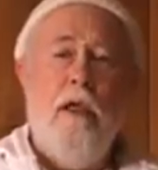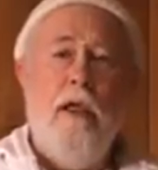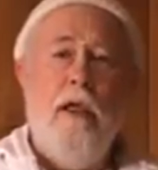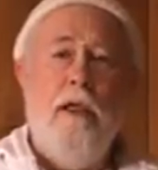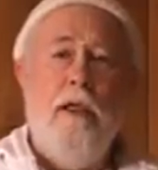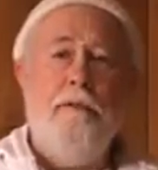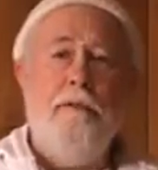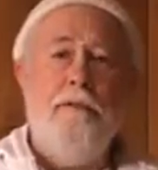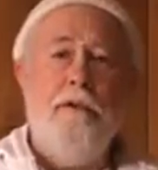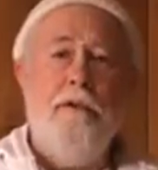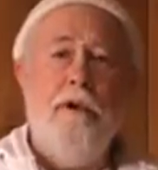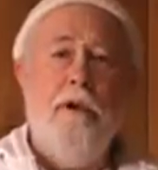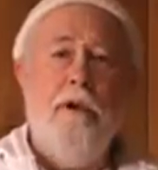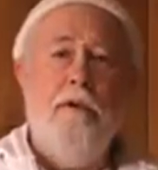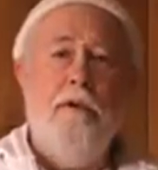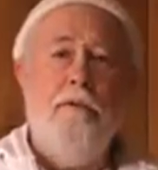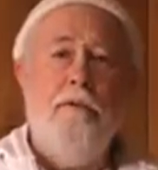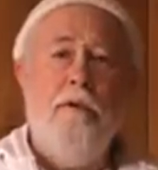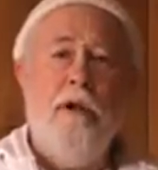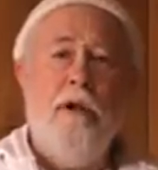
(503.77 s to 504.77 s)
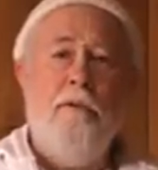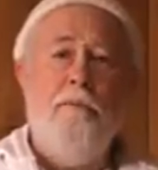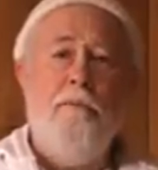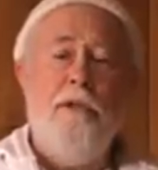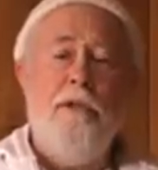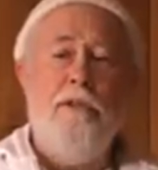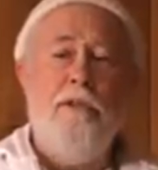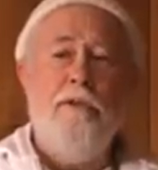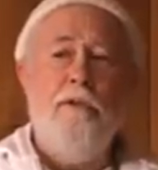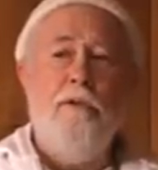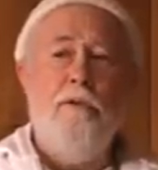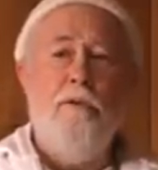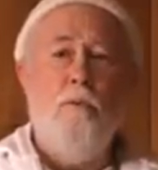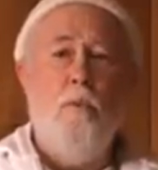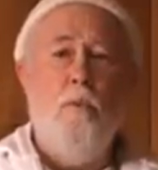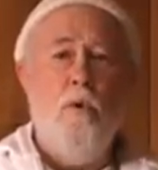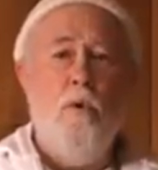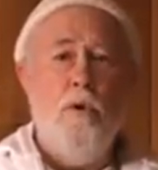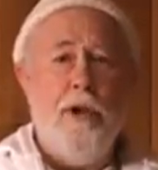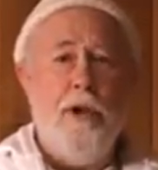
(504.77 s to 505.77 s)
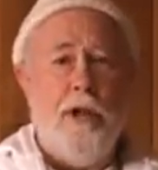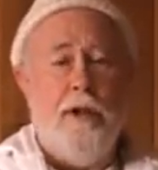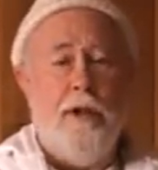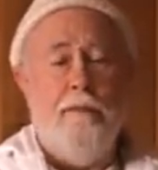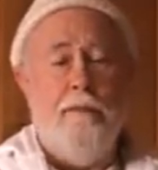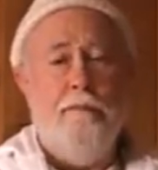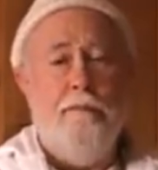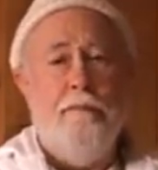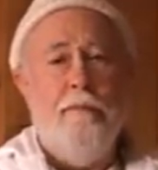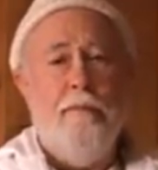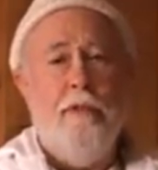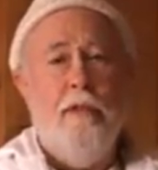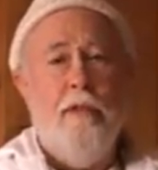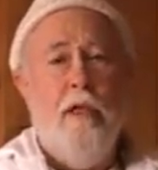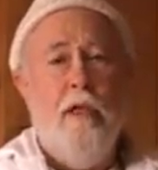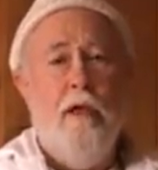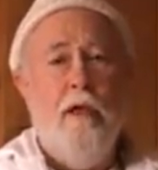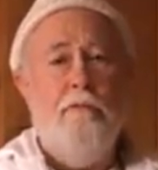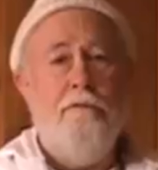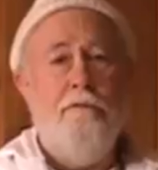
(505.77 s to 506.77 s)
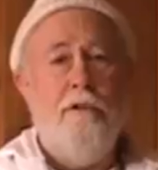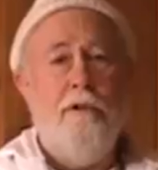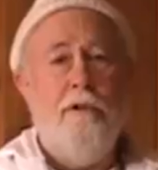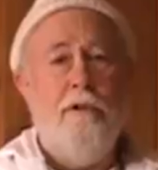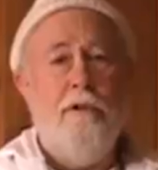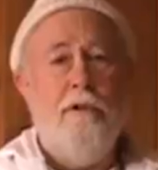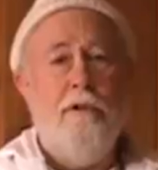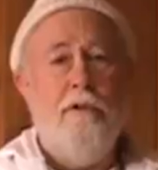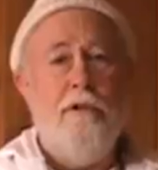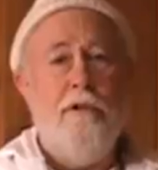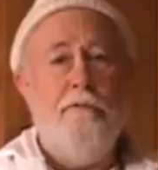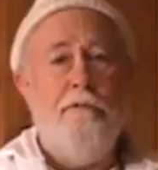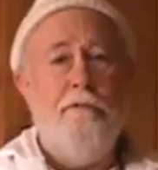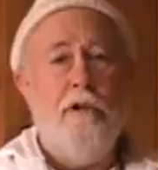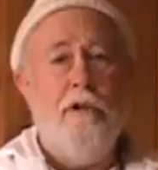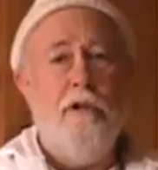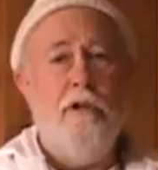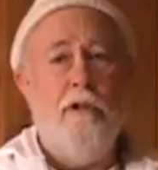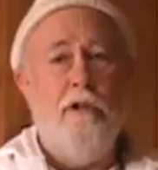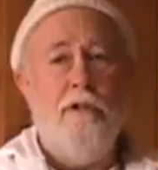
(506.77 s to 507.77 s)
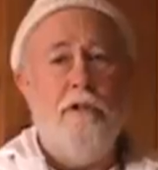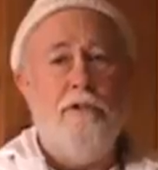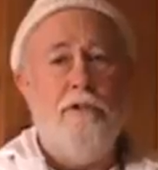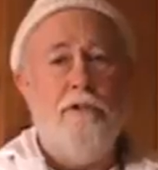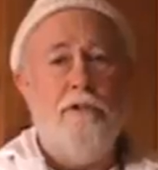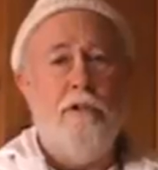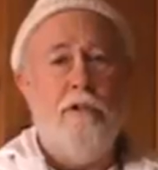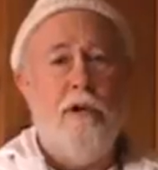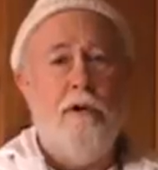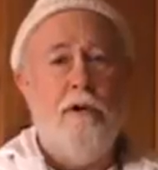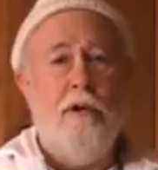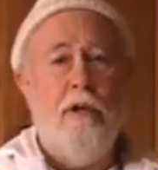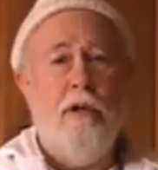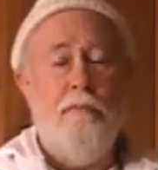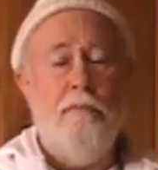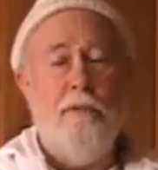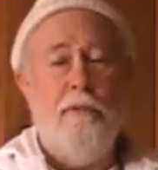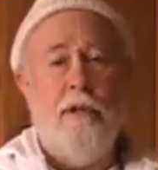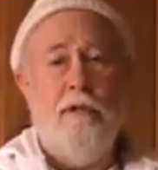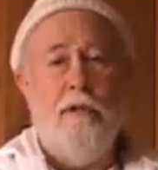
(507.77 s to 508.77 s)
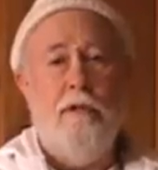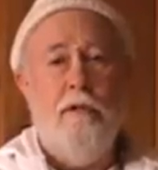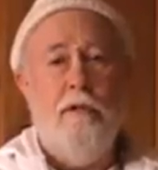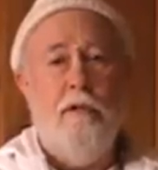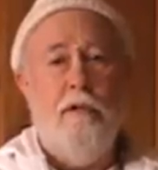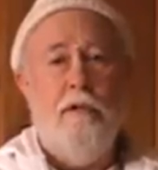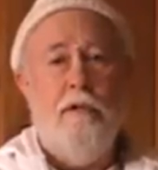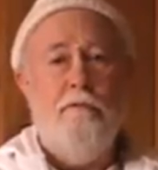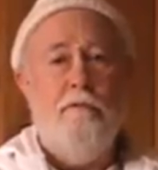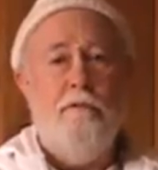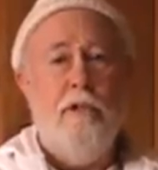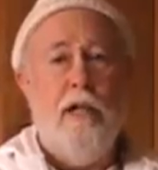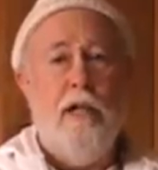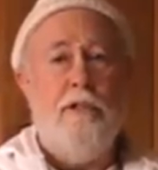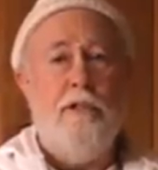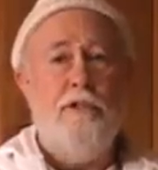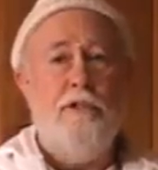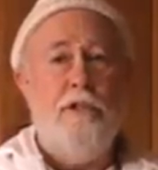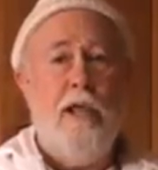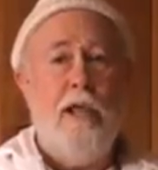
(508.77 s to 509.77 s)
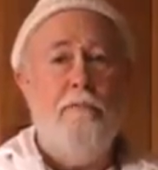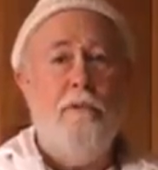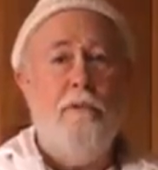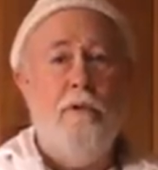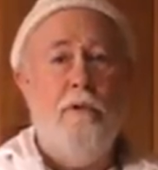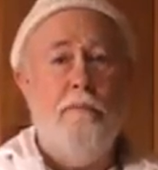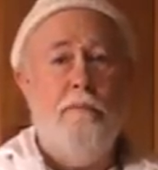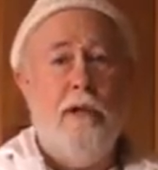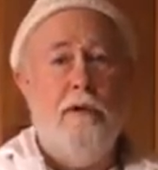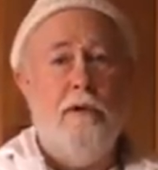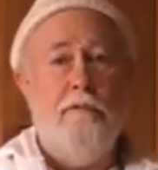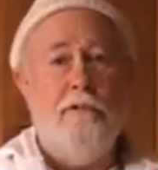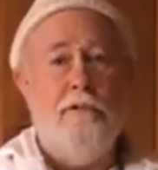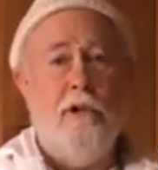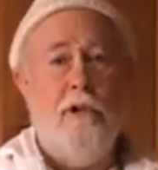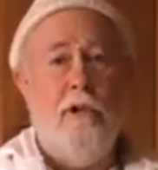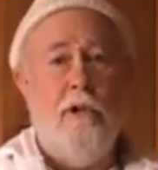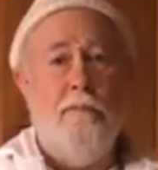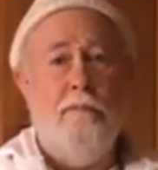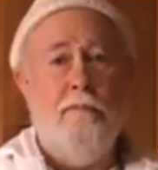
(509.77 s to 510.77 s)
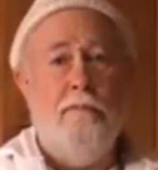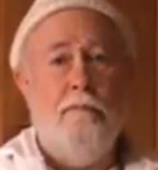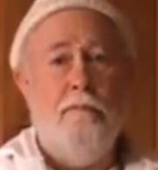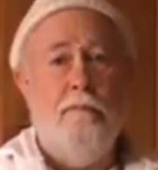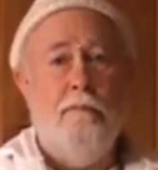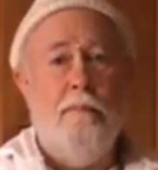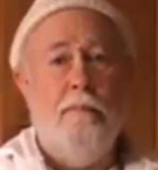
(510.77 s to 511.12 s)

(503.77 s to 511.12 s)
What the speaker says: And I've been warning of the difficulties that are coming for that same amount of time.